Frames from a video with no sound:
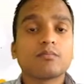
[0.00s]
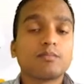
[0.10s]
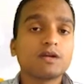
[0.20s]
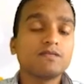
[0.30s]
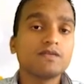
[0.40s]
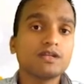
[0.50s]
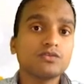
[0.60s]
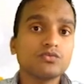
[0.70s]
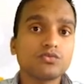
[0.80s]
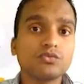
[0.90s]
but
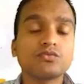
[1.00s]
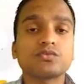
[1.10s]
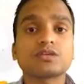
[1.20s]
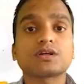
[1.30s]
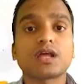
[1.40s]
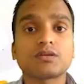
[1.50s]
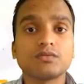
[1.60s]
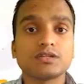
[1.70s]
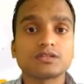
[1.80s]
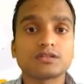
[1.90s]
when you go for the
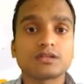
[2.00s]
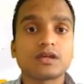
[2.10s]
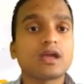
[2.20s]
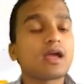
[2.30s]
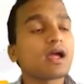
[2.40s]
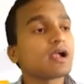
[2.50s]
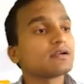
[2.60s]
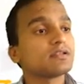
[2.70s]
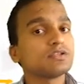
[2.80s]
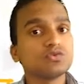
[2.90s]
calculation
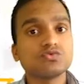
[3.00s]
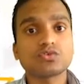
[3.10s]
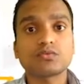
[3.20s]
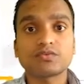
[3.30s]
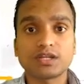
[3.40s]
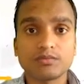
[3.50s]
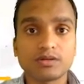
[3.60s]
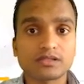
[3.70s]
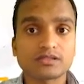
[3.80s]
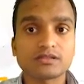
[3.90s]
and the use of
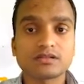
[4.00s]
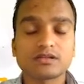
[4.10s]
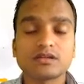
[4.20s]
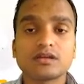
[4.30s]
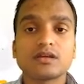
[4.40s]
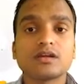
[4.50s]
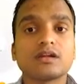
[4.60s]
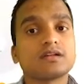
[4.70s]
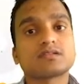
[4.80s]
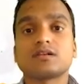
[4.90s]
tables,
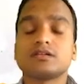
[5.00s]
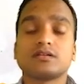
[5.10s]
it's a